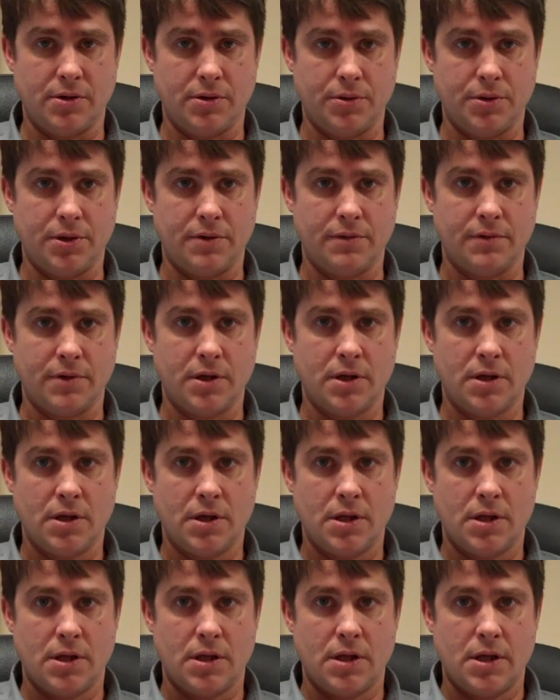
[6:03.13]
a hold of.
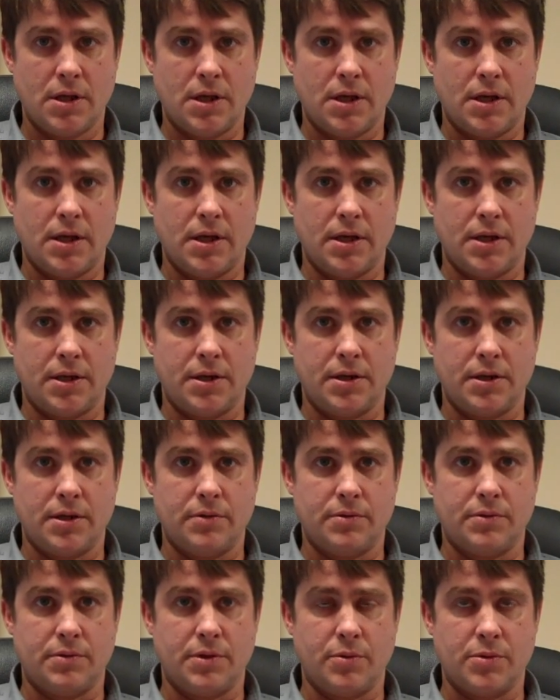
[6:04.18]
And
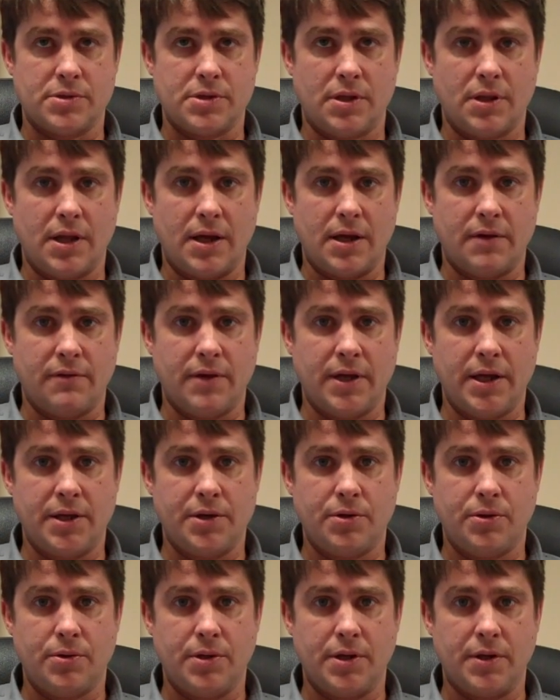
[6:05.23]
there was a lot of
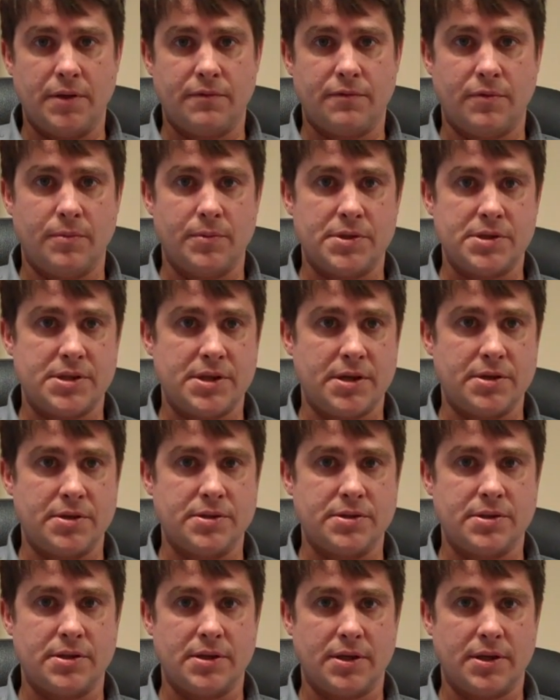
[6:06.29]
hand-holding from a
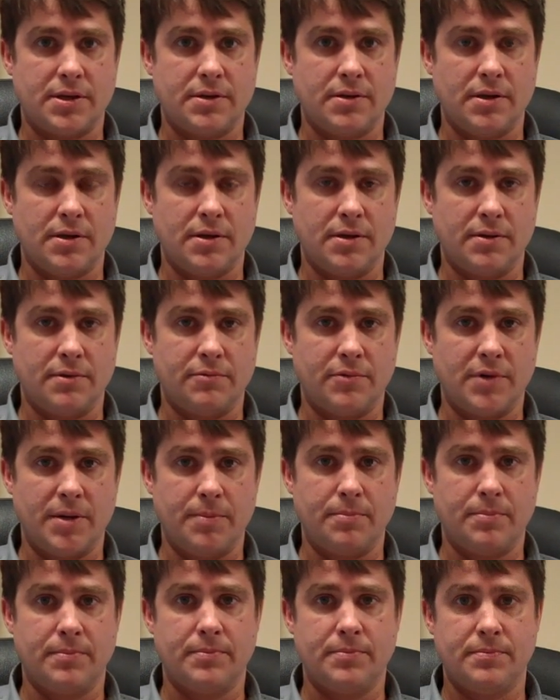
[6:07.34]
sales
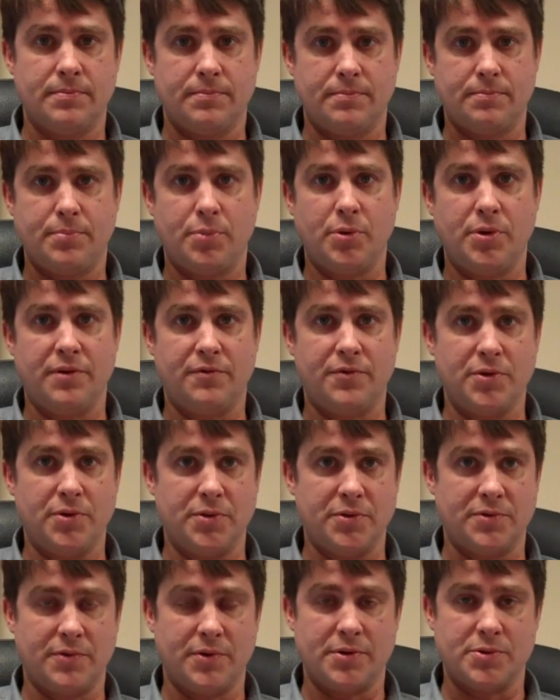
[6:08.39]
rep point of
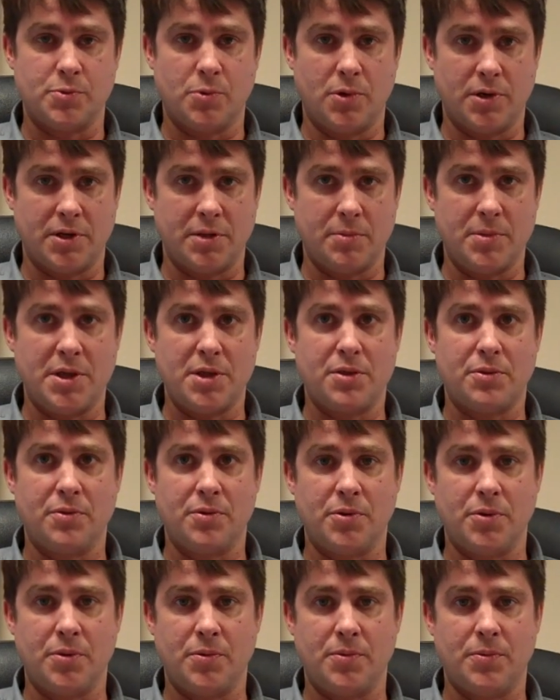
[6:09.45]
view as far as walking me
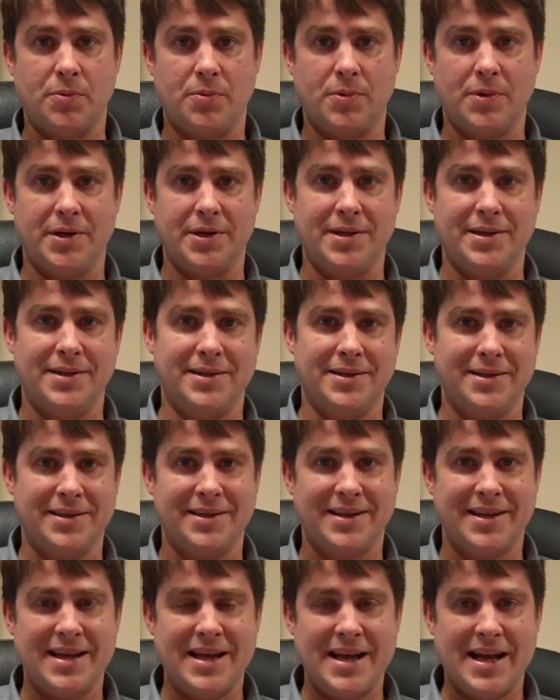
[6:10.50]
through
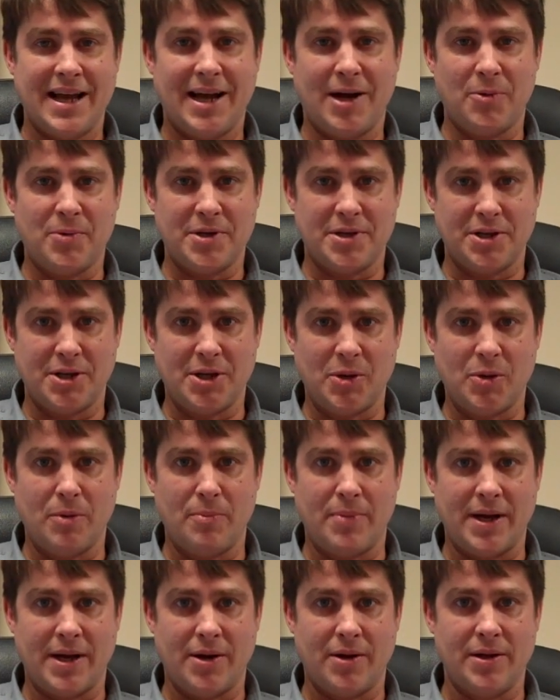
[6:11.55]
how we could go
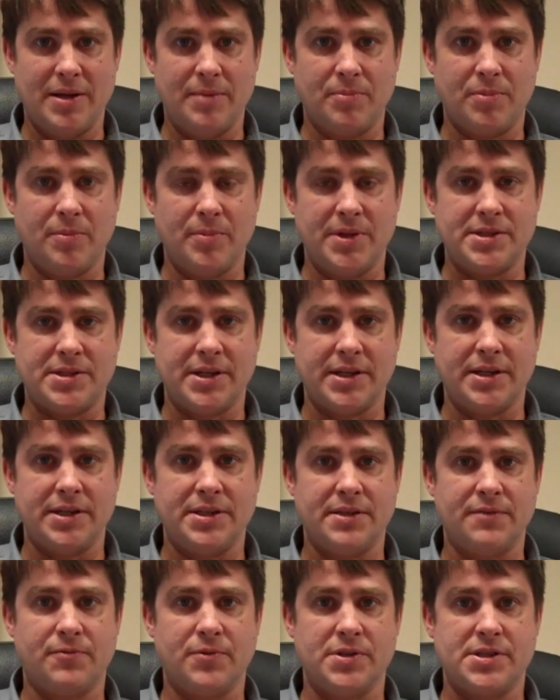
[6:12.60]
about implementing it
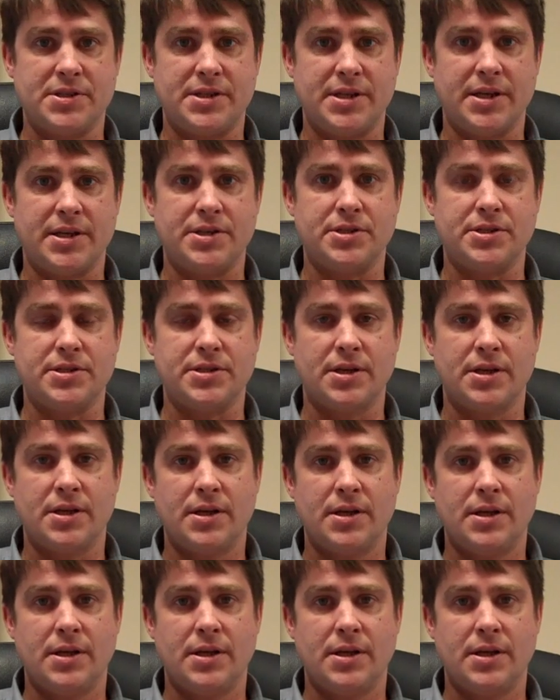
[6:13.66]
in different stages.